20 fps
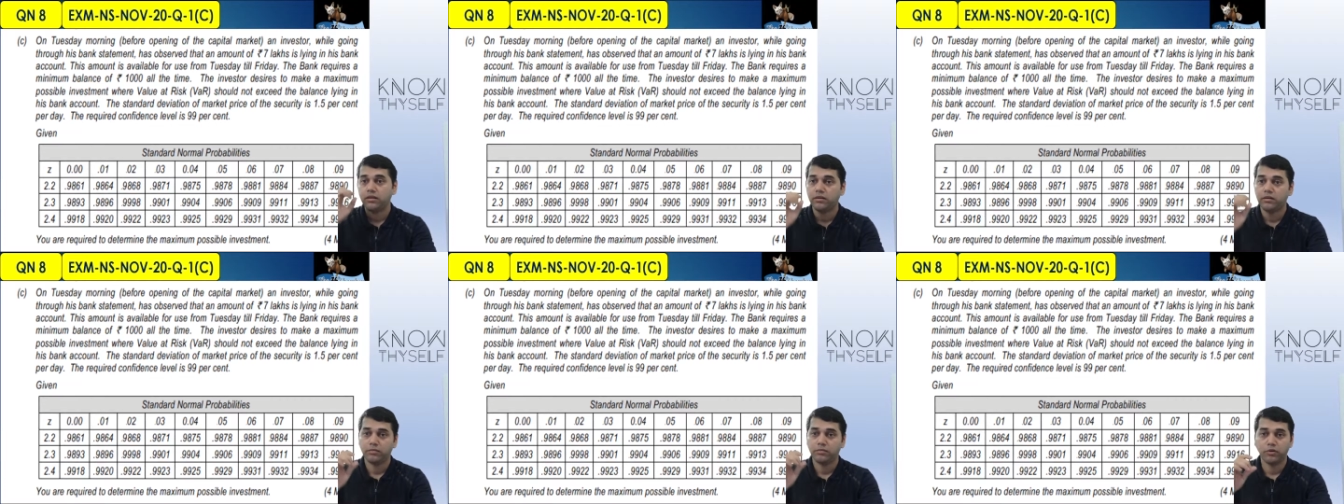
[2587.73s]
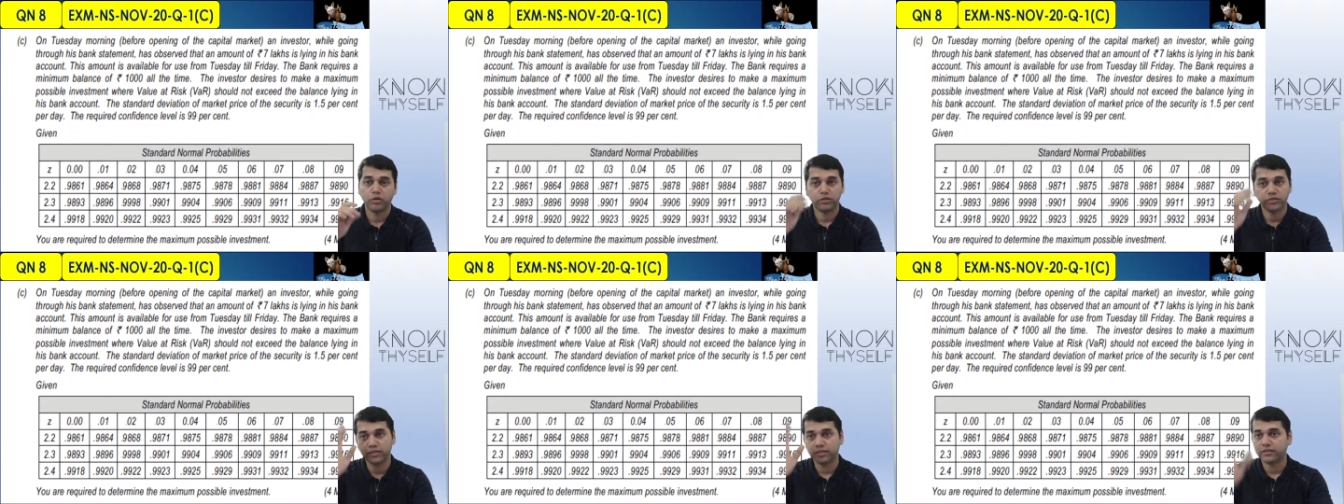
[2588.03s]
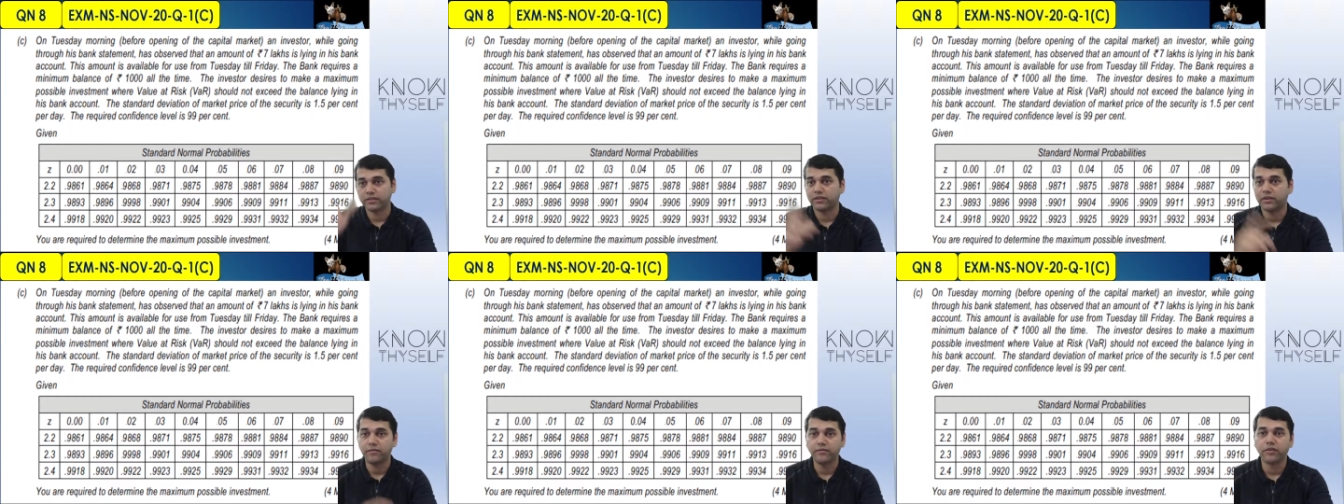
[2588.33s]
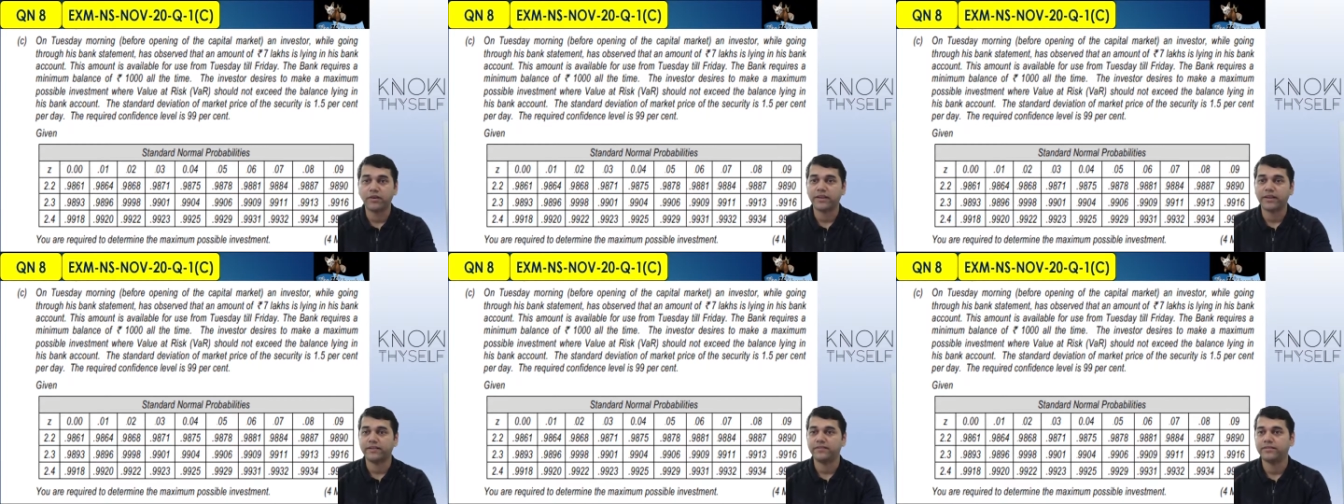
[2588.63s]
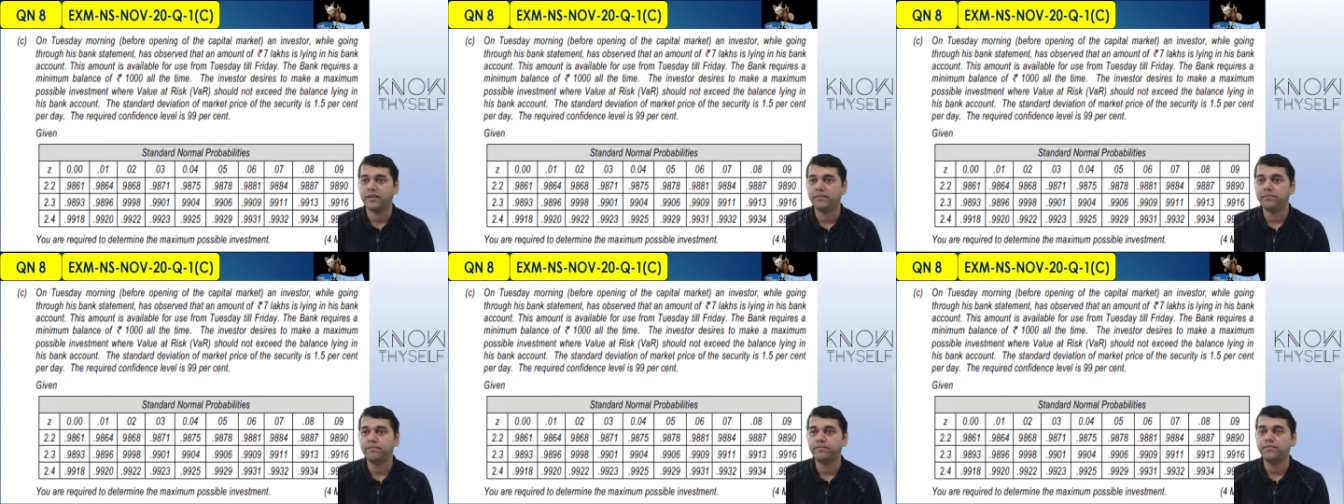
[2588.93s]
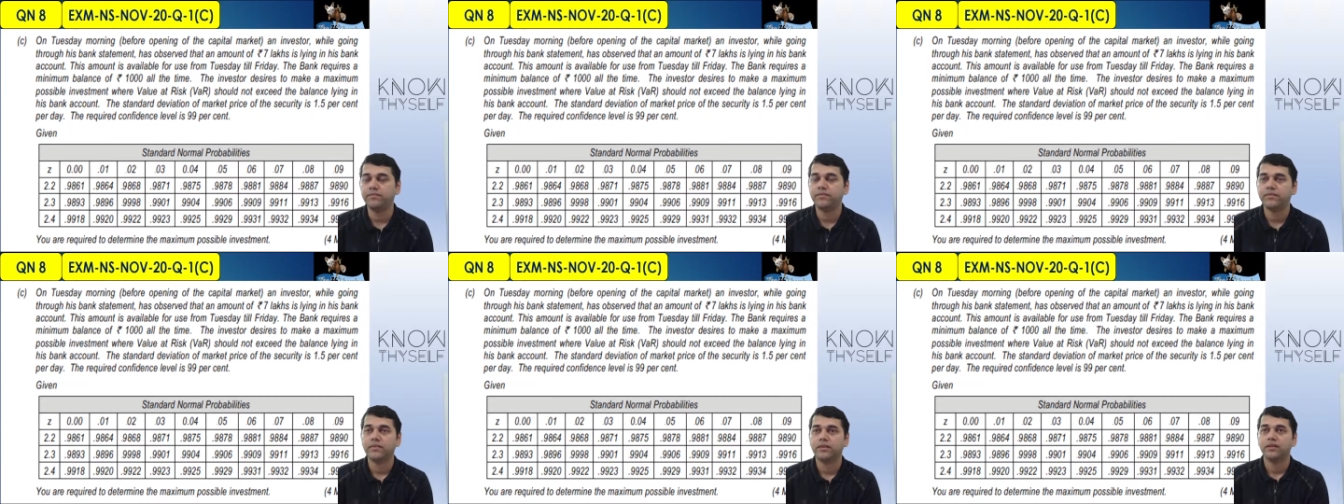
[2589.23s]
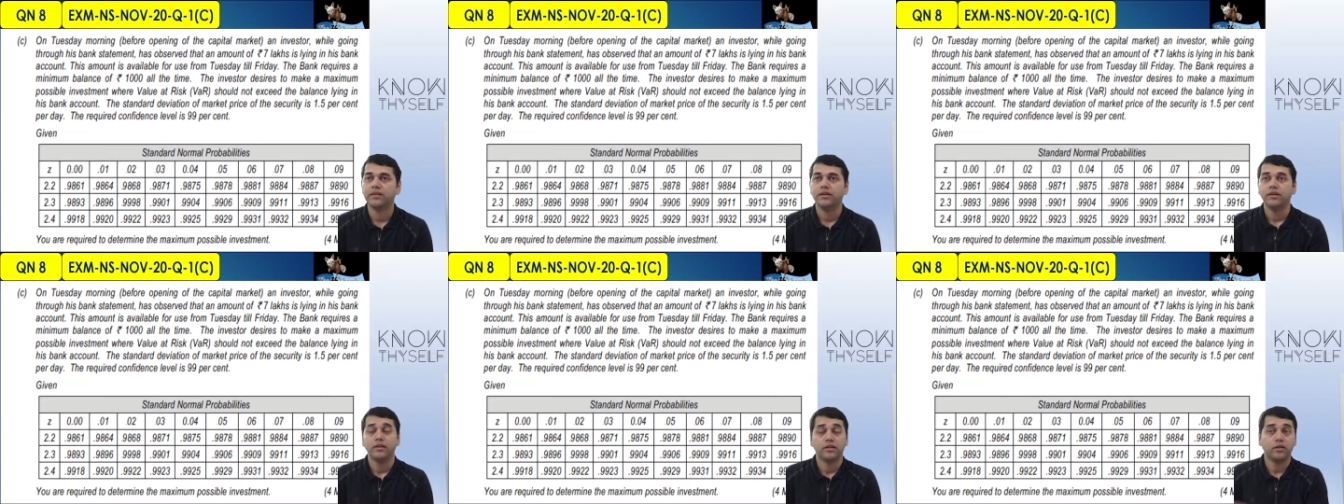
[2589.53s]
because it has come for exam
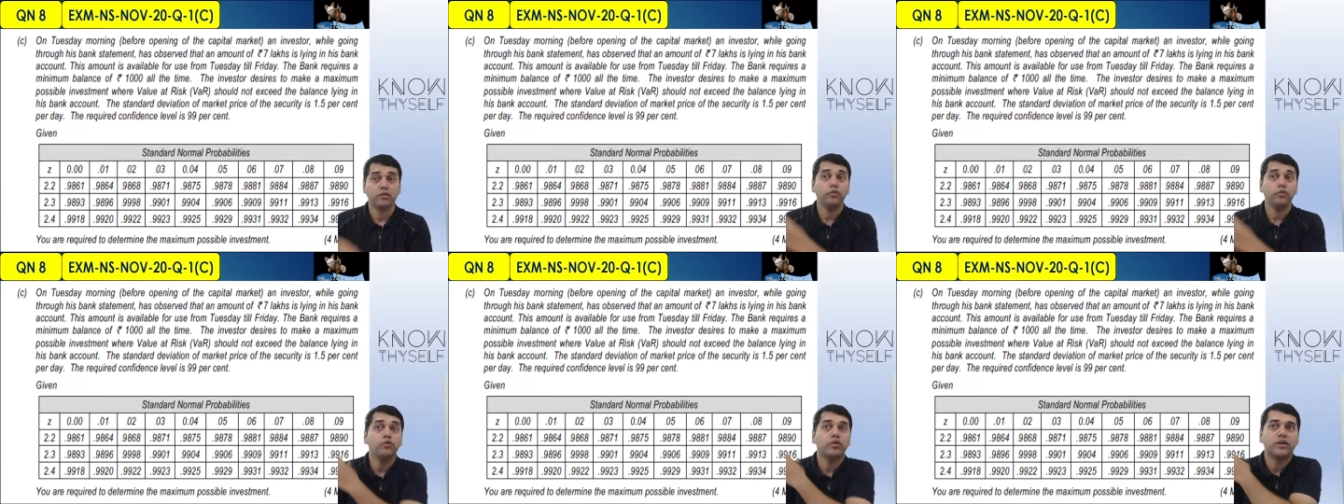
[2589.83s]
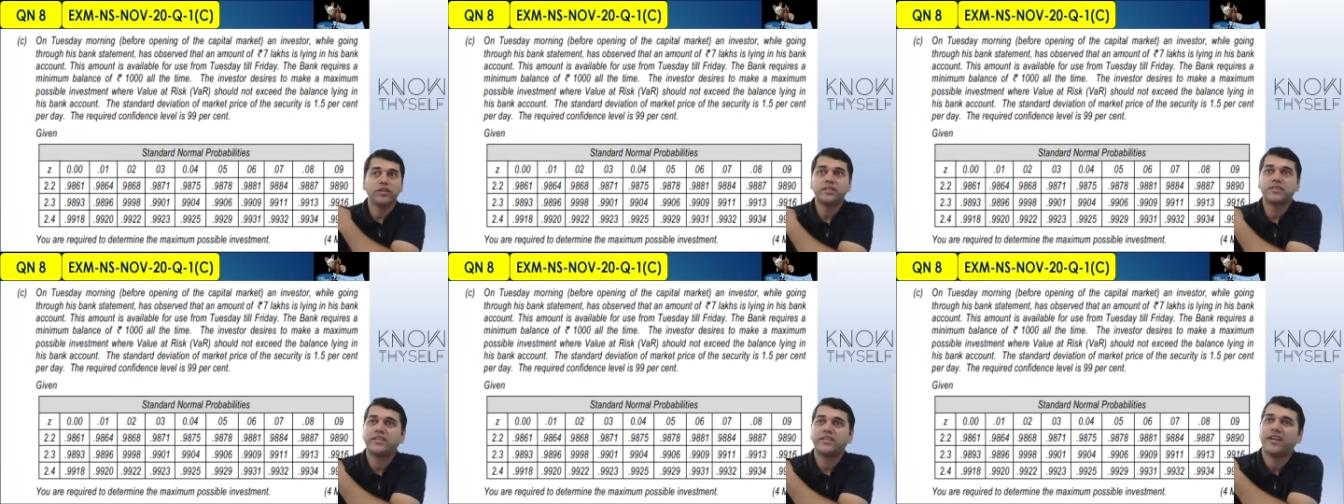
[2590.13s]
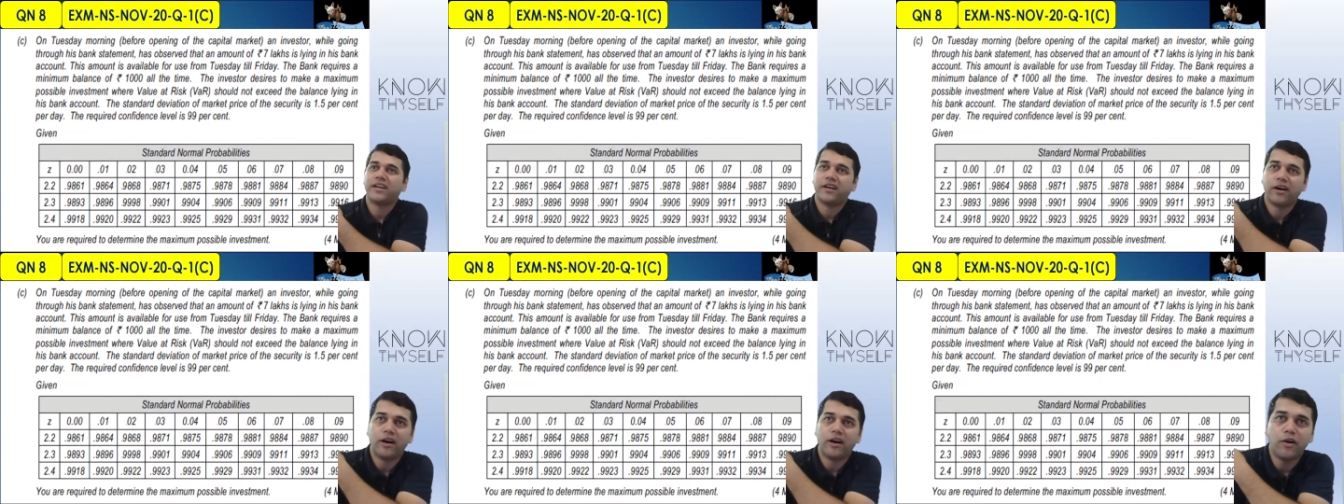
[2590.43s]
now you understand